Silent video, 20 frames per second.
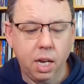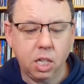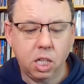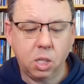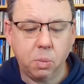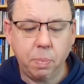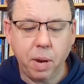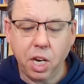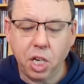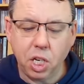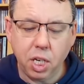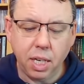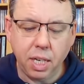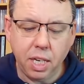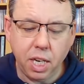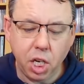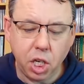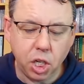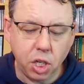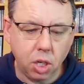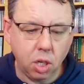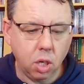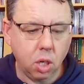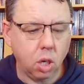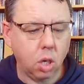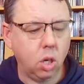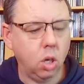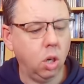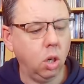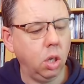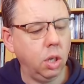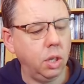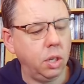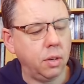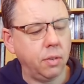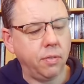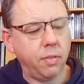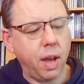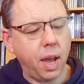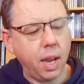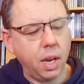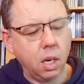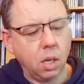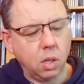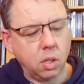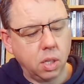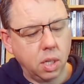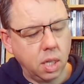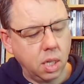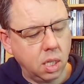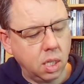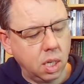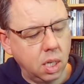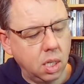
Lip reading: special edition coloured vinyl. So this